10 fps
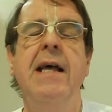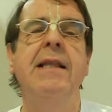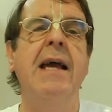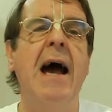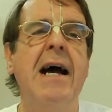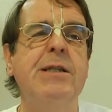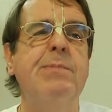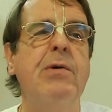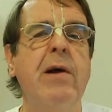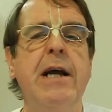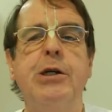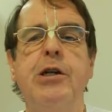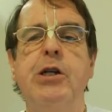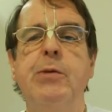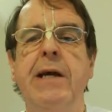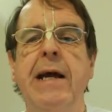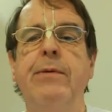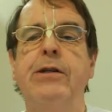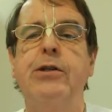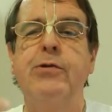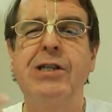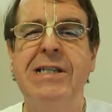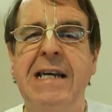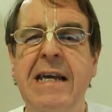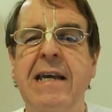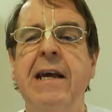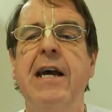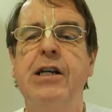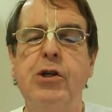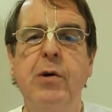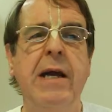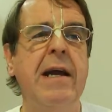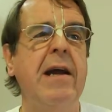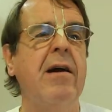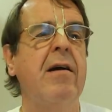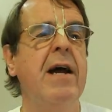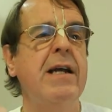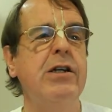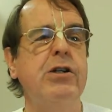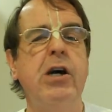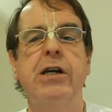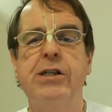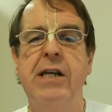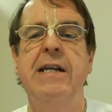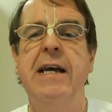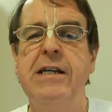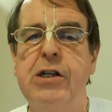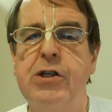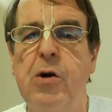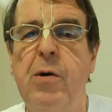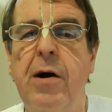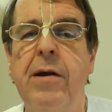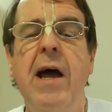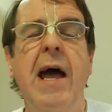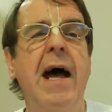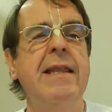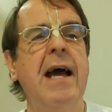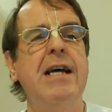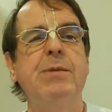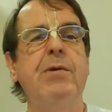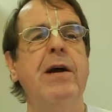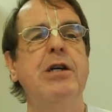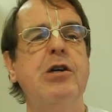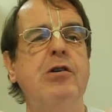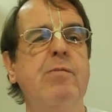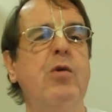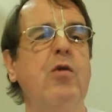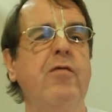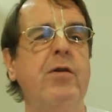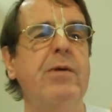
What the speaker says: the aspiration to be able to see, to hear, to touch, to taste, and so on, and the aspiration to move, to